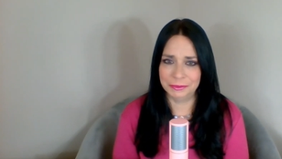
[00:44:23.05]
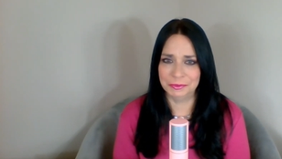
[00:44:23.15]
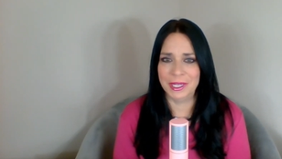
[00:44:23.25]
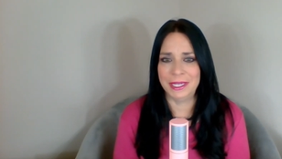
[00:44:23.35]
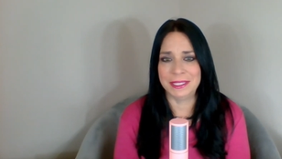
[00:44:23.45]

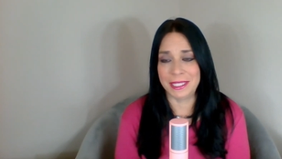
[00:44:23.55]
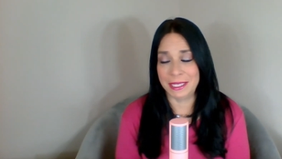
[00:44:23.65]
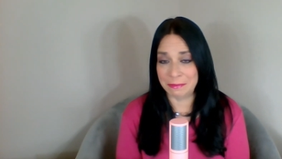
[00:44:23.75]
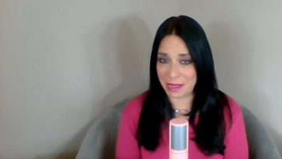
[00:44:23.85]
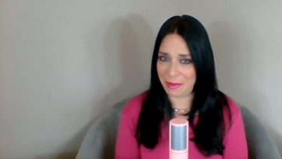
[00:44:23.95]
what is
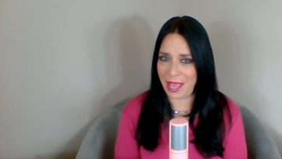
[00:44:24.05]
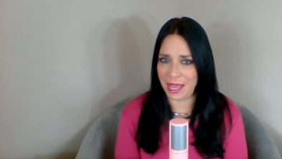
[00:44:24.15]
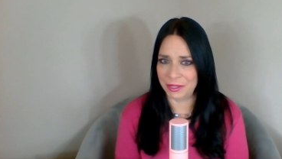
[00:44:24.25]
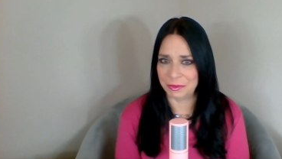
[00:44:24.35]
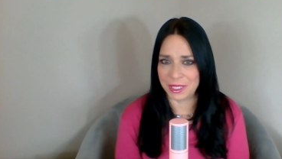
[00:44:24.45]
in my
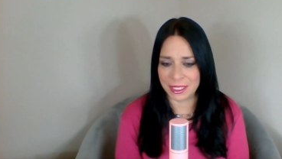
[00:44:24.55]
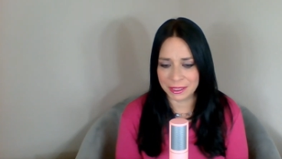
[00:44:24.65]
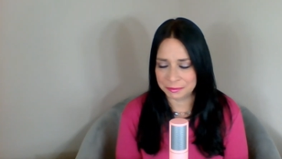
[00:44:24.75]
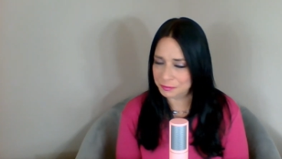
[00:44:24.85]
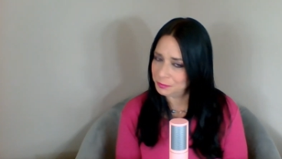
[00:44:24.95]
path with
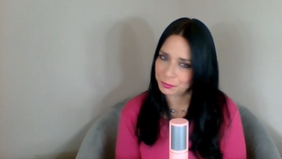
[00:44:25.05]
him.